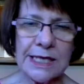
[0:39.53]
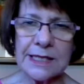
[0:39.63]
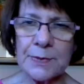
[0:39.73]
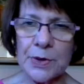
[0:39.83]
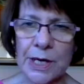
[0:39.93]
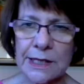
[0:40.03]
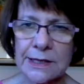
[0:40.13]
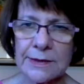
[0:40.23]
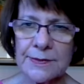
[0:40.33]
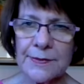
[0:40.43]
his
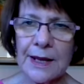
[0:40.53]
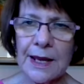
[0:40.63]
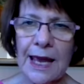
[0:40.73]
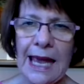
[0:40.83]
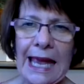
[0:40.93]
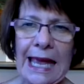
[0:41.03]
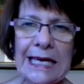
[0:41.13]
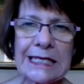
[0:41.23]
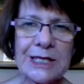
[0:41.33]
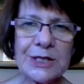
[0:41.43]
books
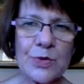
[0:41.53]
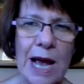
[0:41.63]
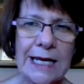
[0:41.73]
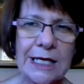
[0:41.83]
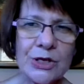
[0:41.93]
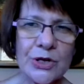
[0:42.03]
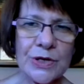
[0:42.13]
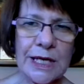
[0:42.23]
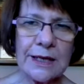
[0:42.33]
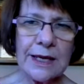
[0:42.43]
and his writing
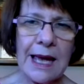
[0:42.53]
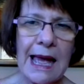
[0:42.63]
journey,